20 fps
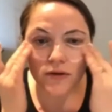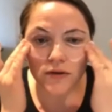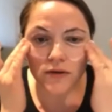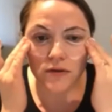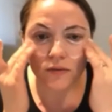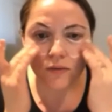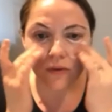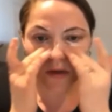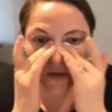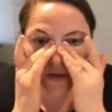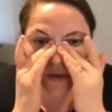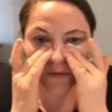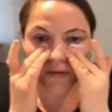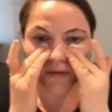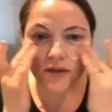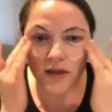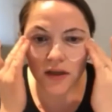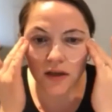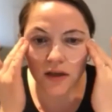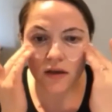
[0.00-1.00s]
which
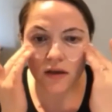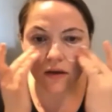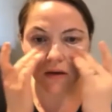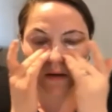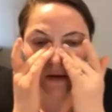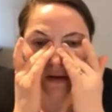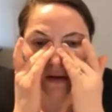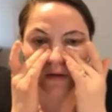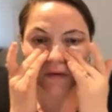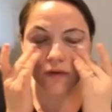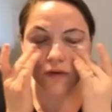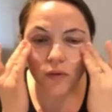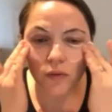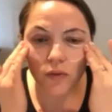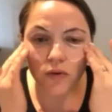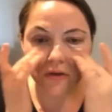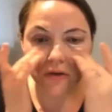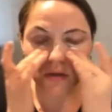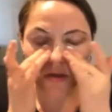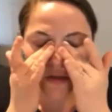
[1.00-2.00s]
obviously if you
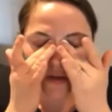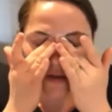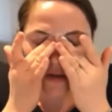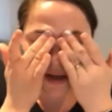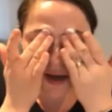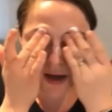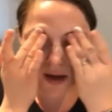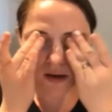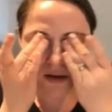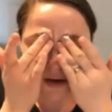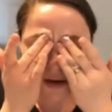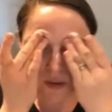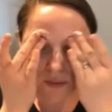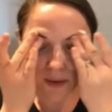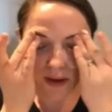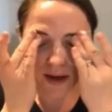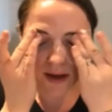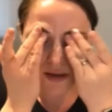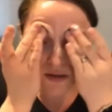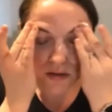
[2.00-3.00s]
want to do that, go
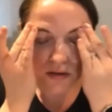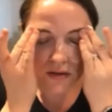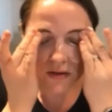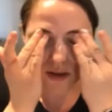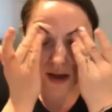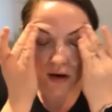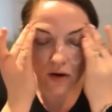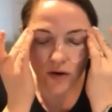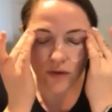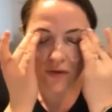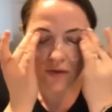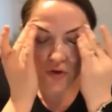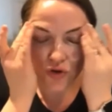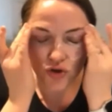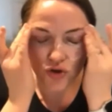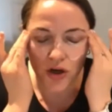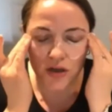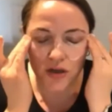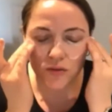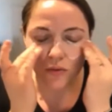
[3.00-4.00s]
ahead and do that. Or if you
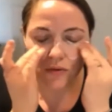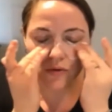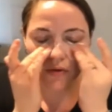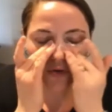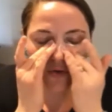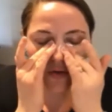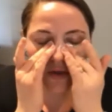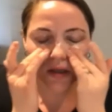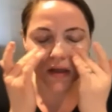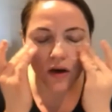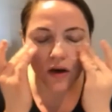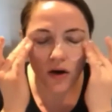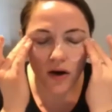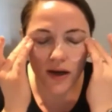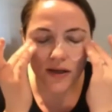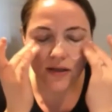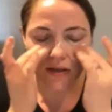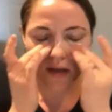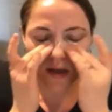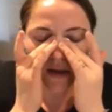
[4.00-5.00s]
just want to treat the
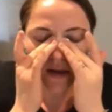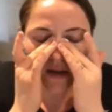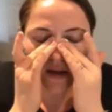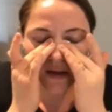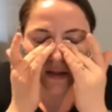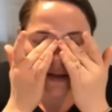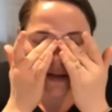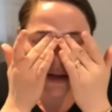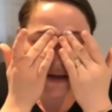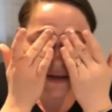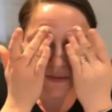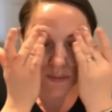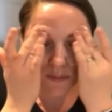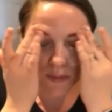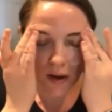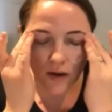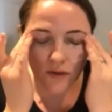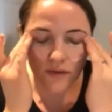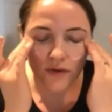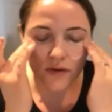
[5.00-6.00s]
eyes, then it's
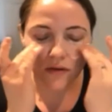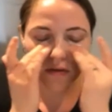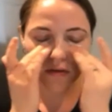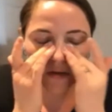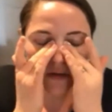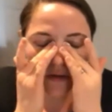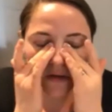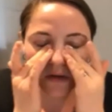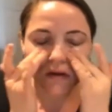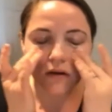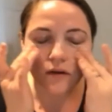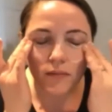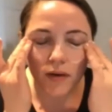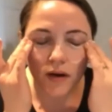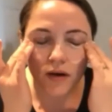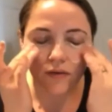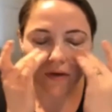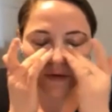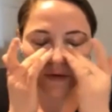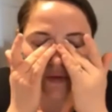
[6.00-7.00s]

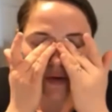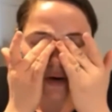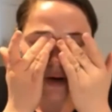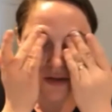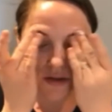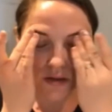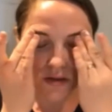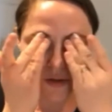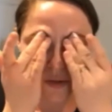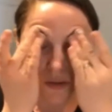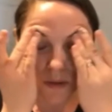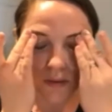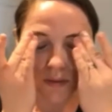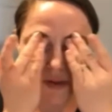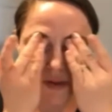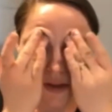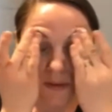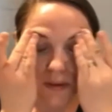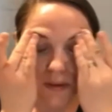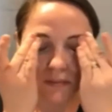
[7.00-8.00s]
perfectly fine to do what we're
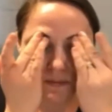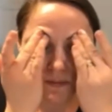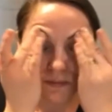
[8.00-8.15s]
doing.